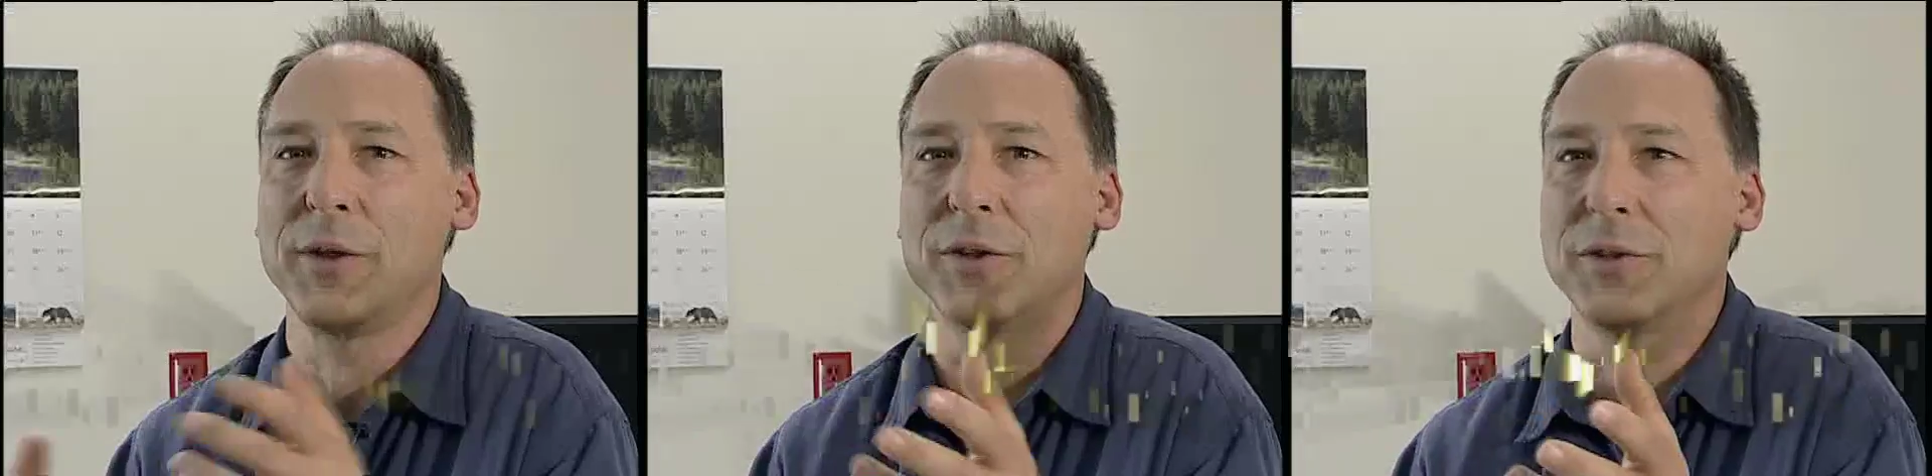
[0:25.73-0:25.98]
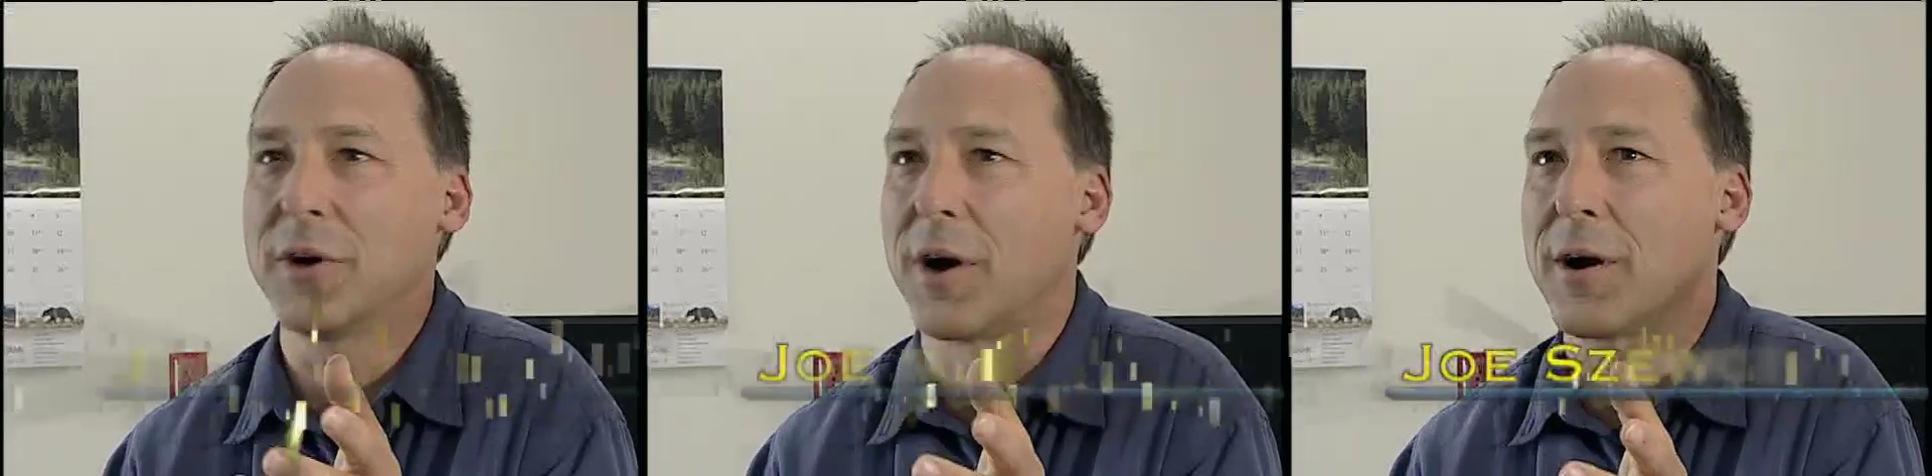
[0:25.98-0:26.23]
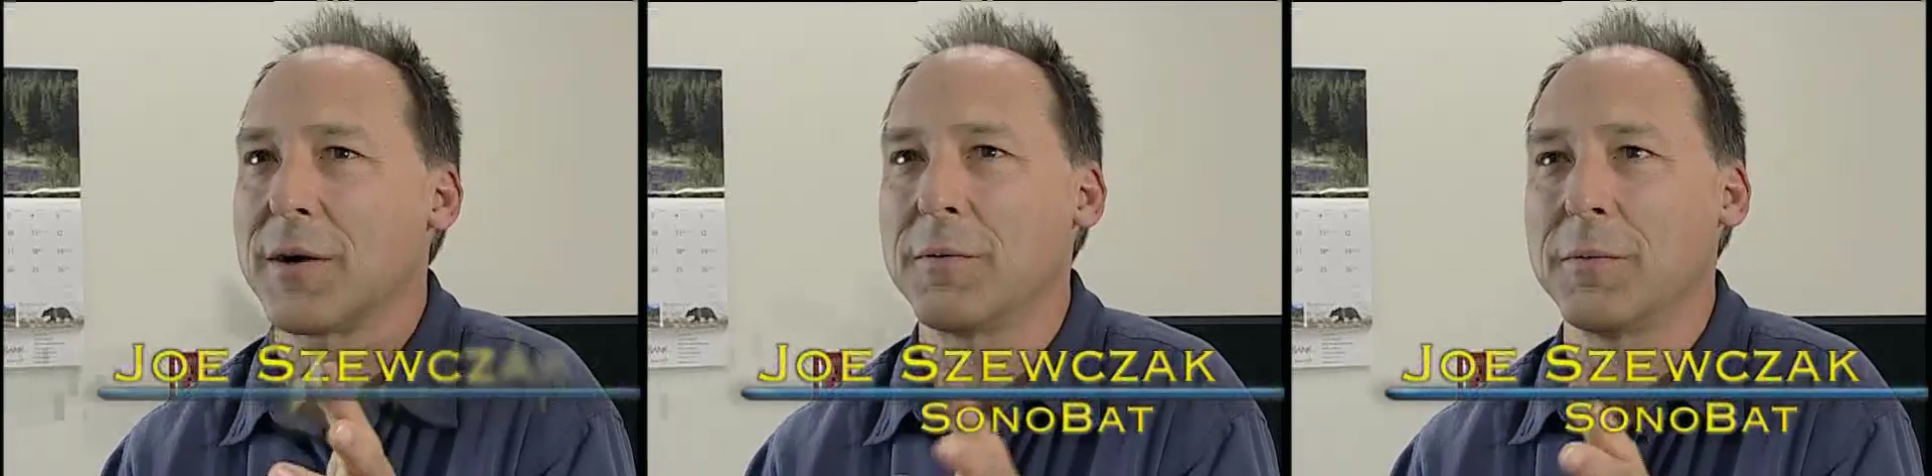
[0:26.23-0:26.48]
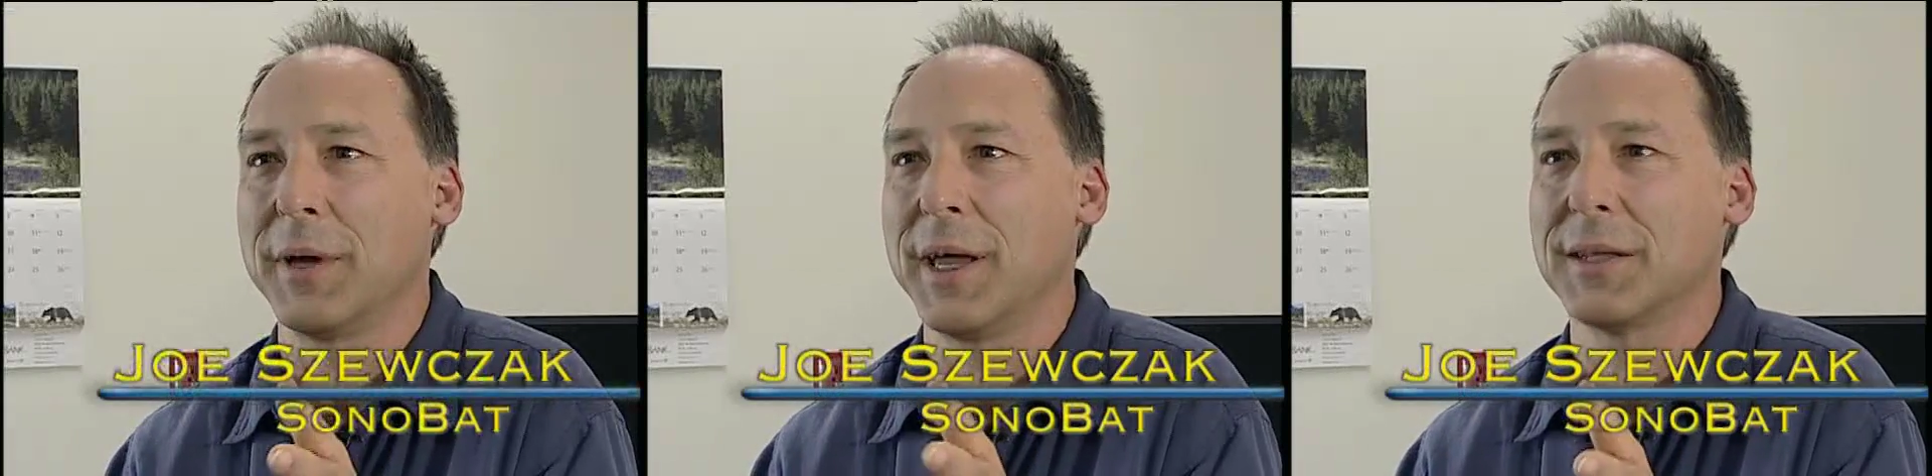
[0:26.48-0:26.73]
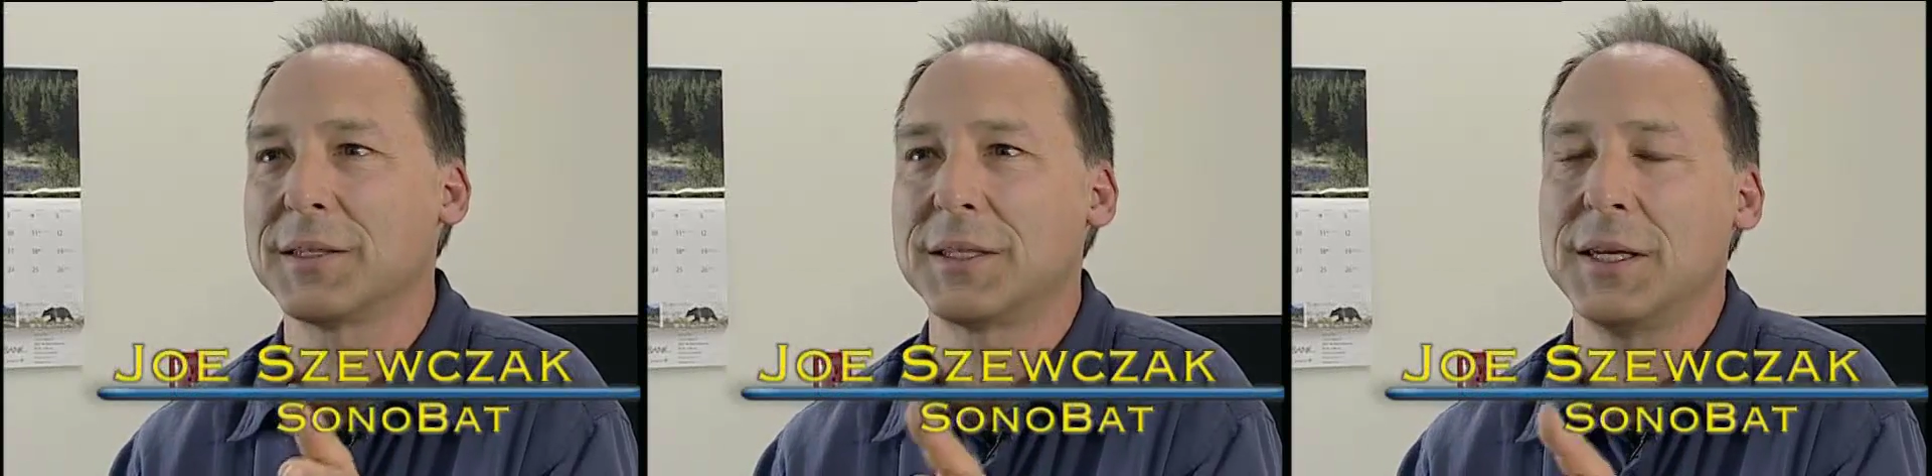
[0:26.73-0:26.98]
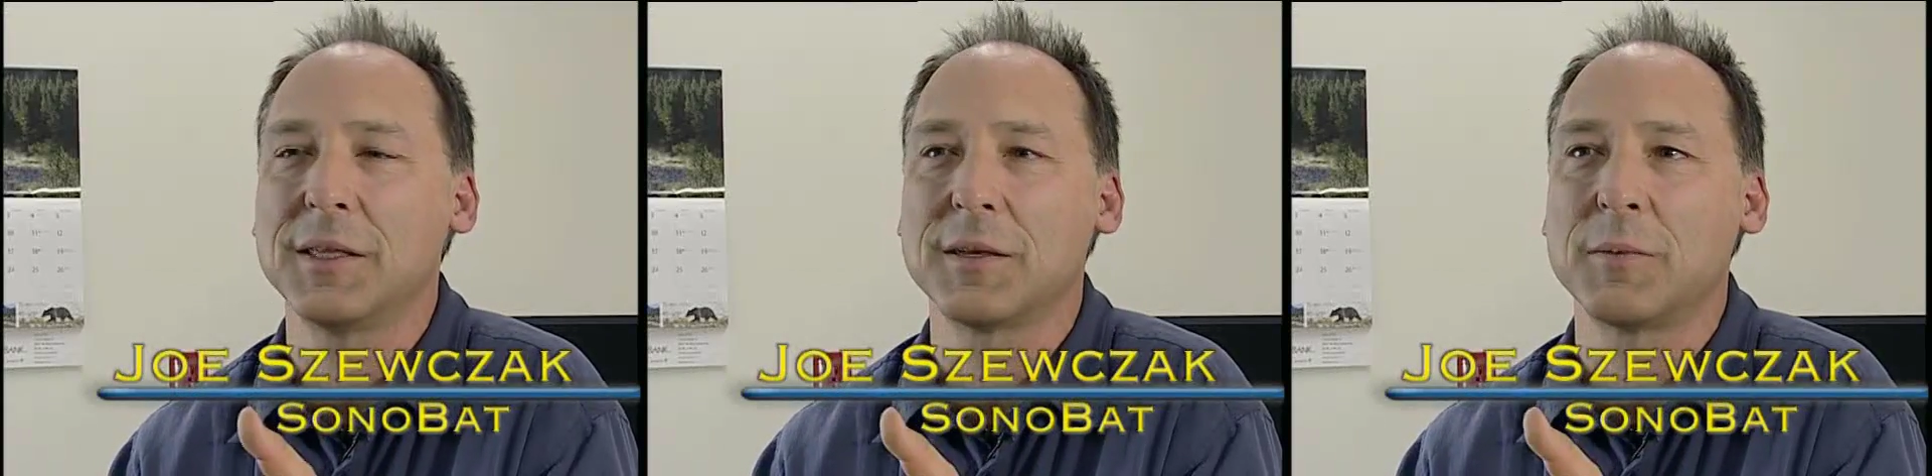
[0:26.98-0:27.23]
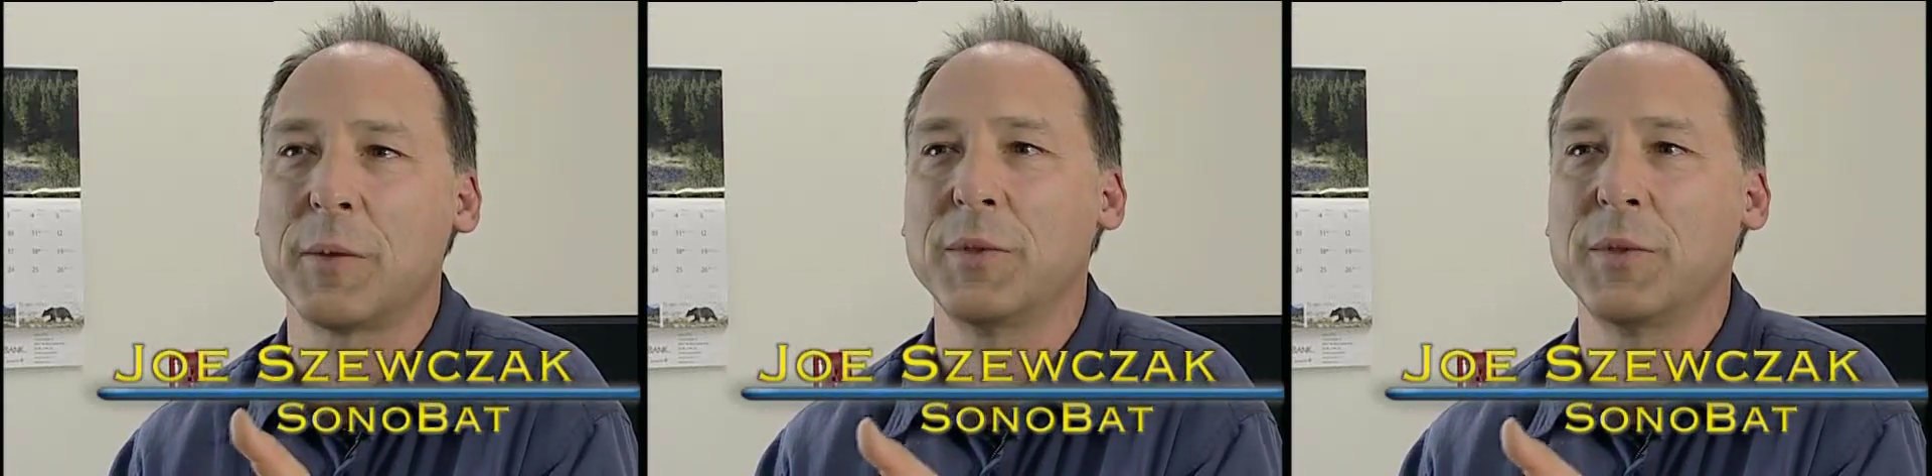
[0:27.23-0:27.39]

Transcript: in the dark when we can't see them,